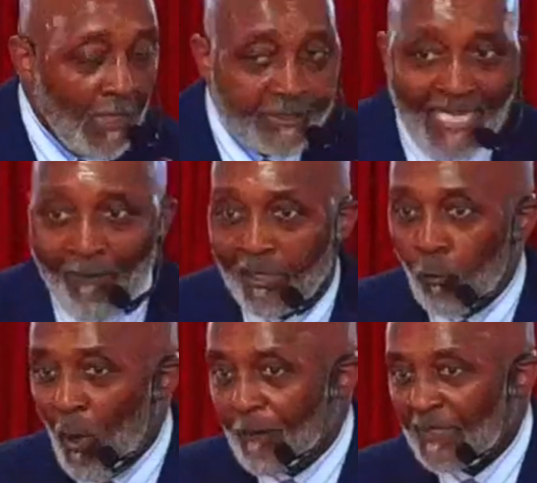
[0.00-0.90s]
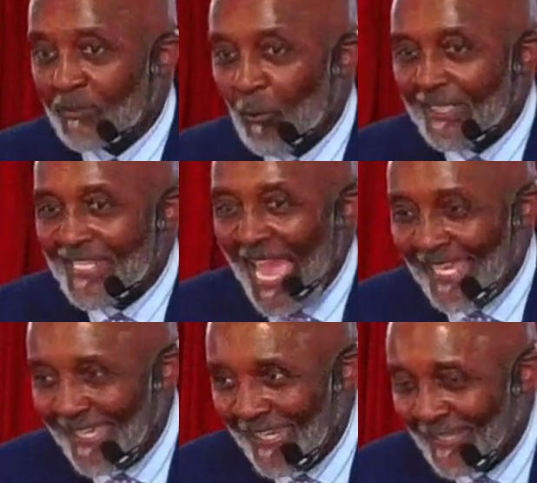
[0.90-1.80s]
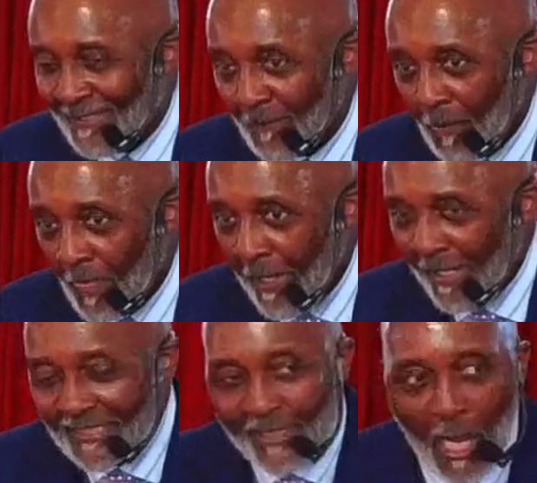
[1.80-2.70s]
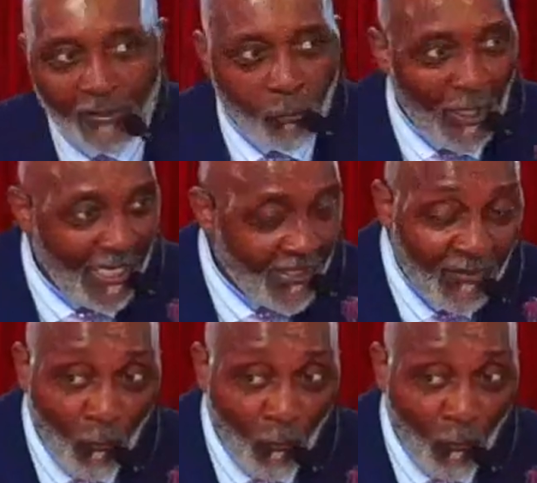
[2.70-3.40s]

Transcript: Some of the women we taking is because we're in the